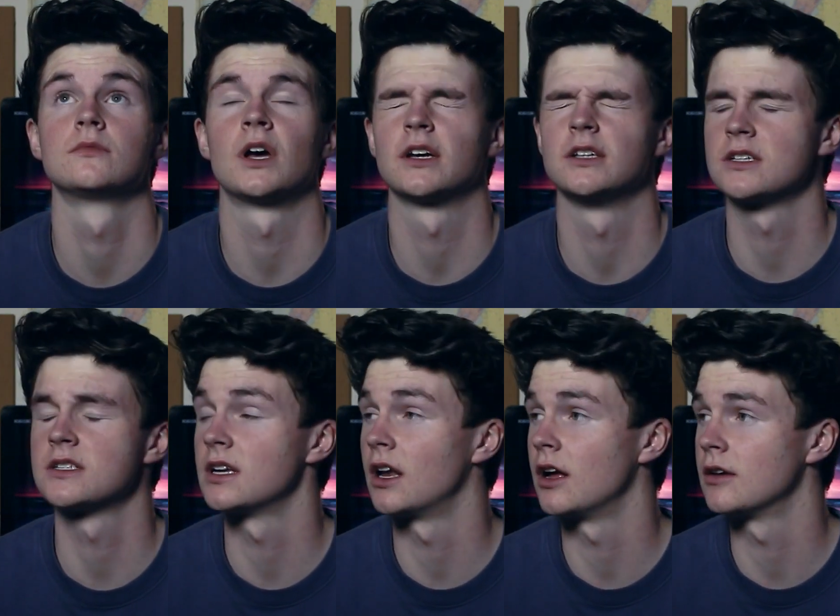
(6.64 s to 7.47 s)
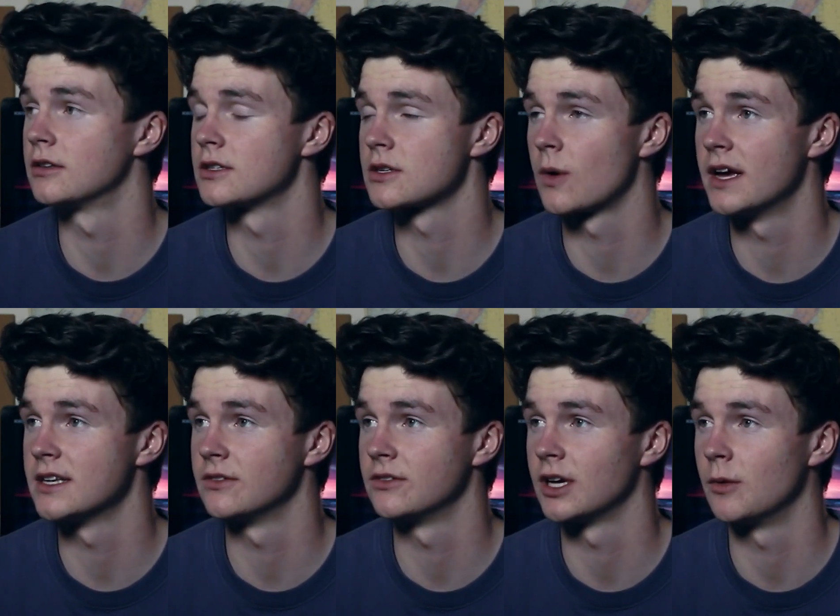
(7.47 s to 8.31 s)
I can just see like
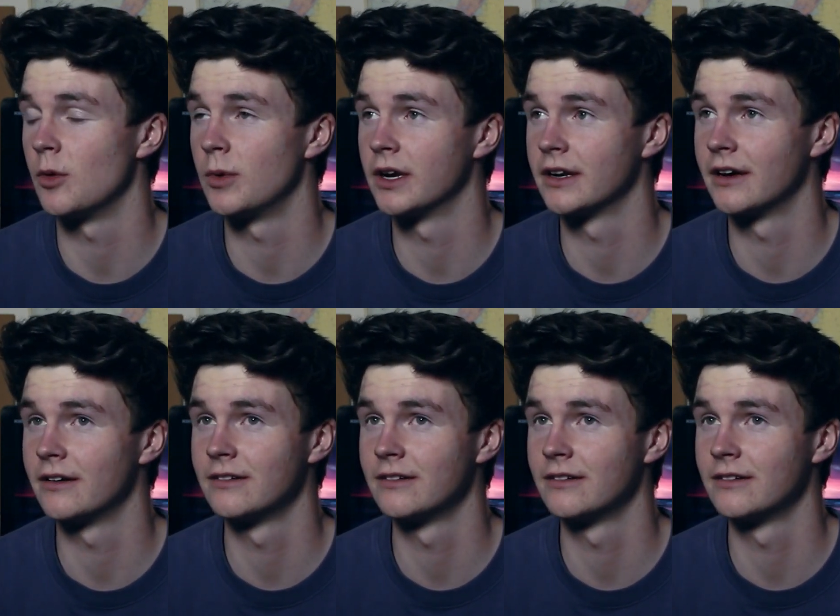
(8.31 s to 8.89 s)
squares every time I drink